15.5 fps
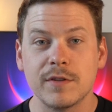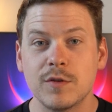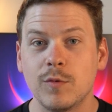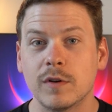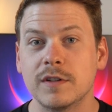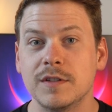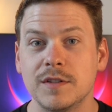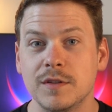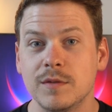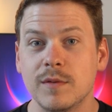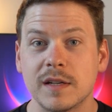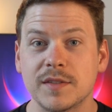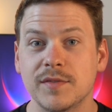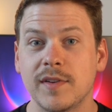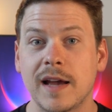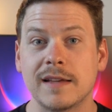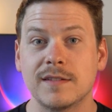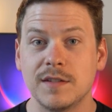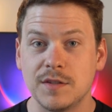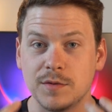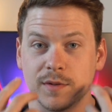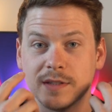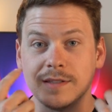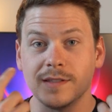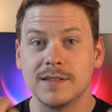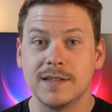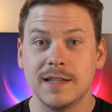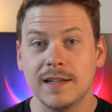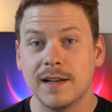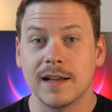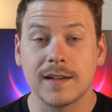you want to do as fast as you can
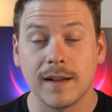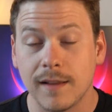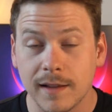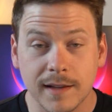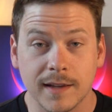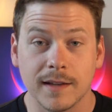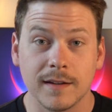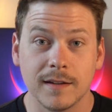see it and click it.